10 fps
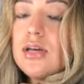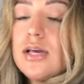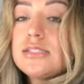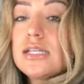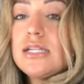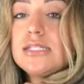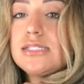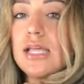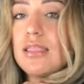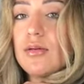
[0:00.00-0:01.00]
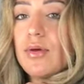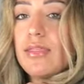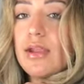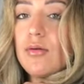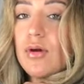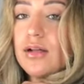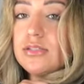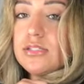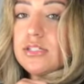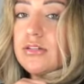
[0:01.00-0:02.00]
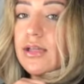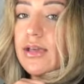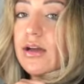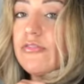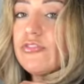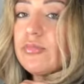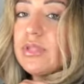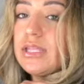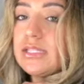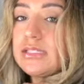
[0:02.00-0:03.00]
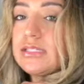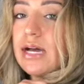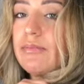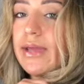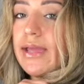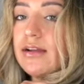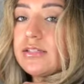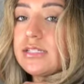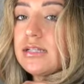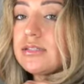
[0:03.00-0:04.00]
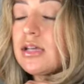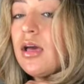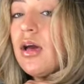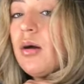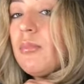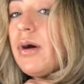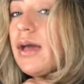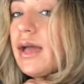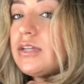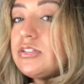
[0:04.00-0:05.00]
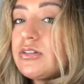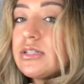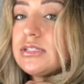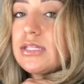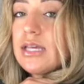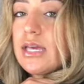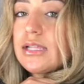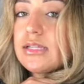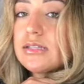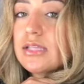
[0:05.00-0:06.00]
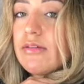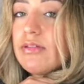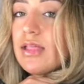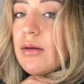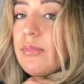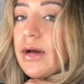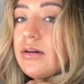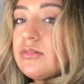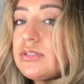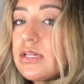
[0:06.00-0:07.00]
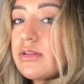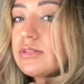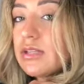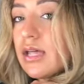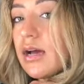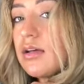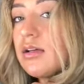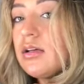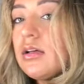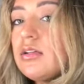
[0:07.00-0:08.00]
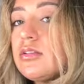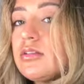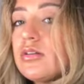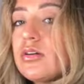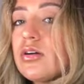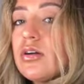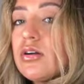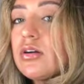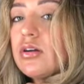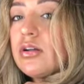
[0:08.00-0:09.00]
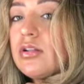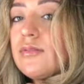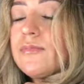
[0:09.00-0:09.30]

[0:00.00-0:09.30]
It's gonna sit the way that it wants to, like comfortably. This is how my hair sits, but as you can see, it does give it that bounce. It gives it that little curl.